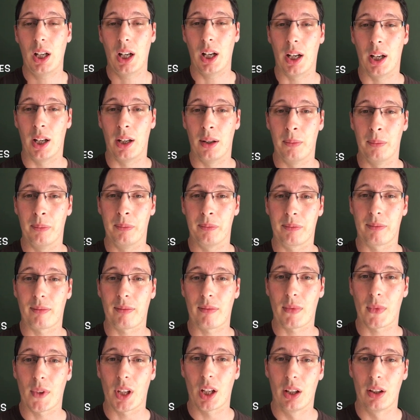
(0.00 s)

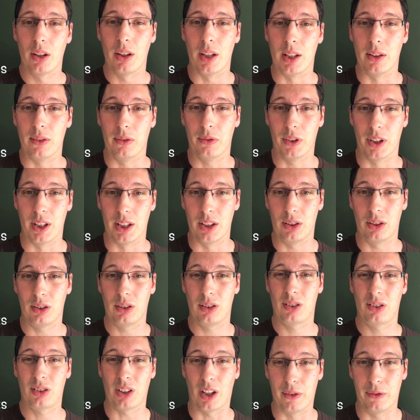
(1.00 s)
for these
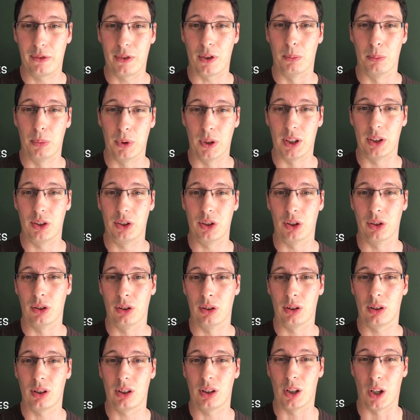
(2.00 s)

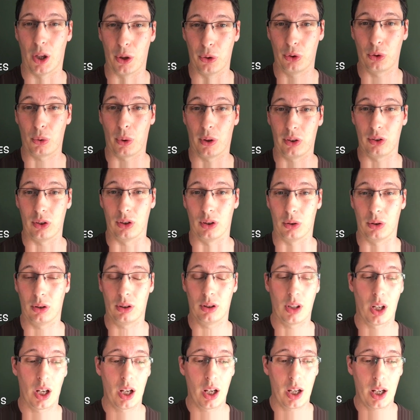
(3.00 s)
self-completion closed
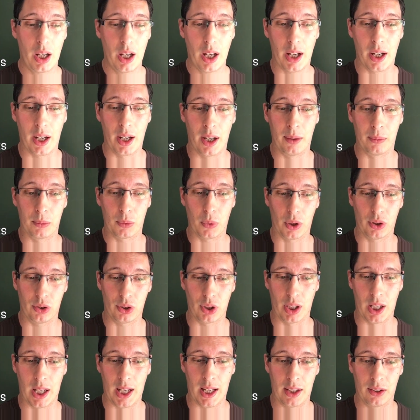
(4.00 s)

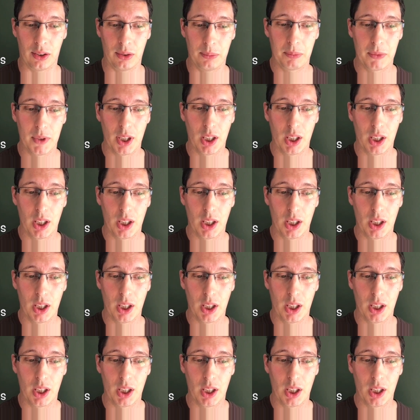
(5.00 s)
questionnaires.